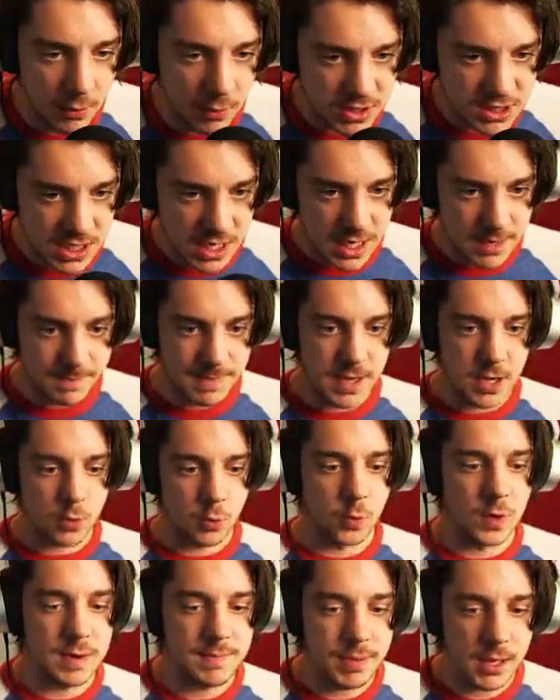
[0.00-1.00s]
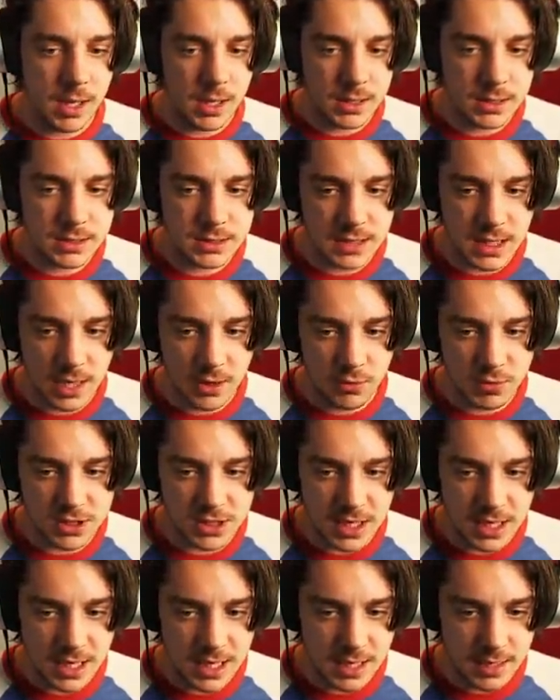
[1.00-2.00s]
I wish I had better weapons. I
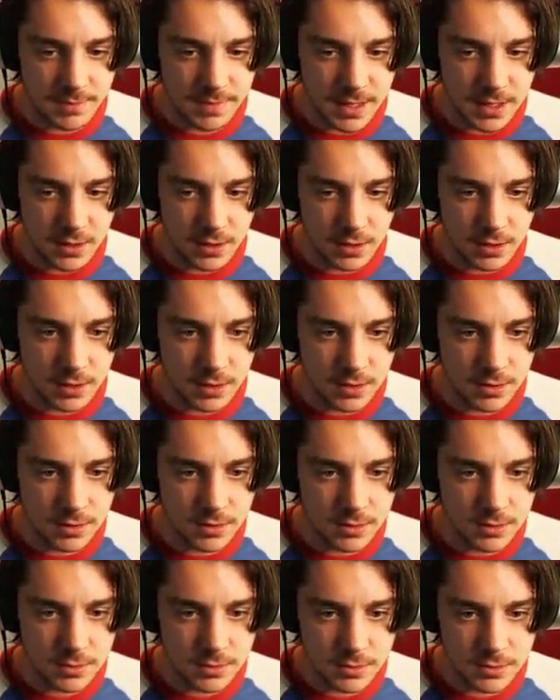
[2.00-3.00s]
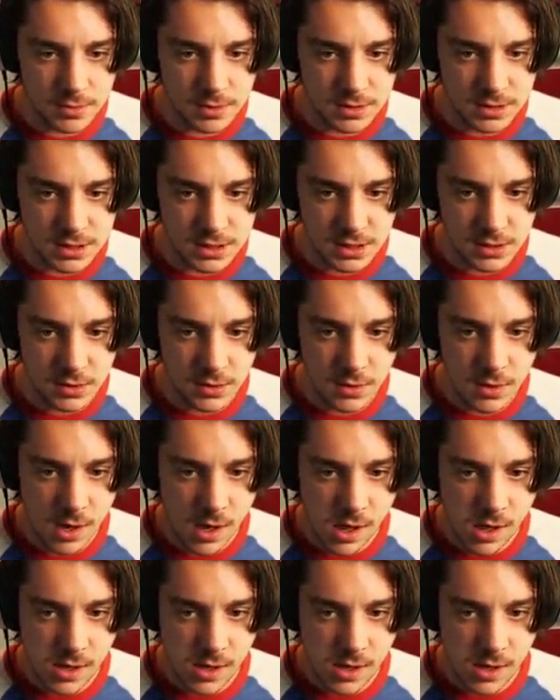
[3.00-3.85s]
wish I had a better dude.